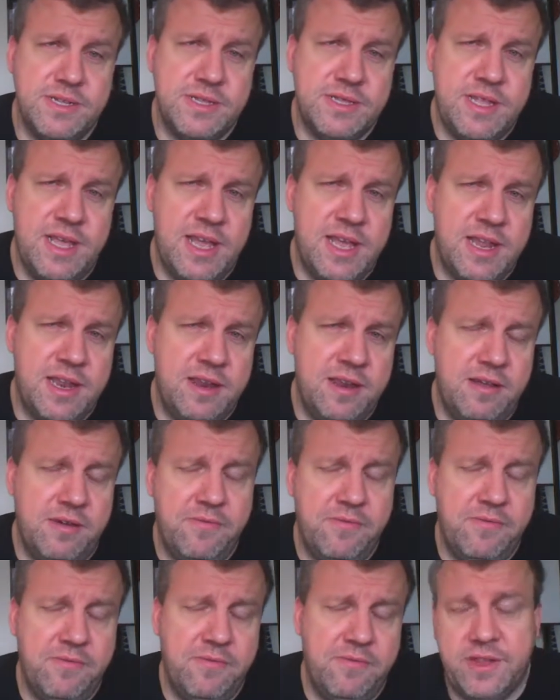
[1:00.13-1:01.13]
Then,
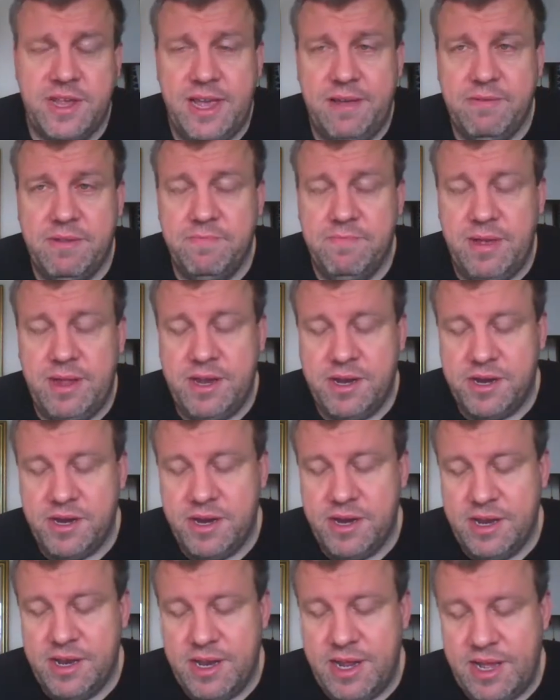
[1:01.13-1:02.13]
of course, I have to
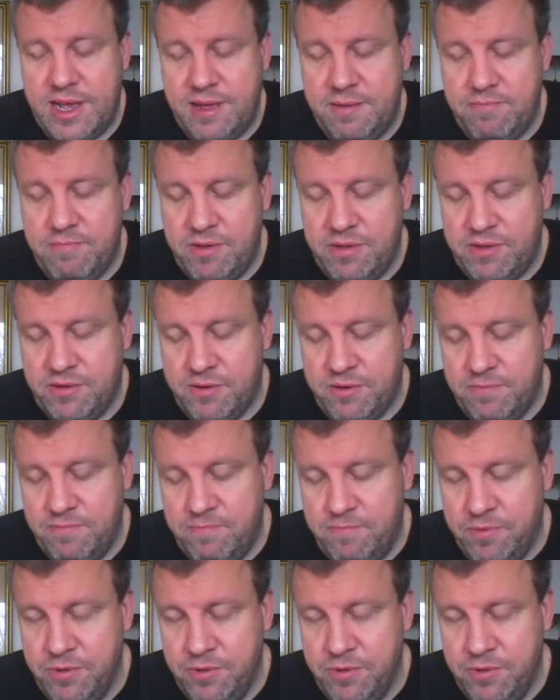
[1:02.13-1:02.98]
mention that Mr.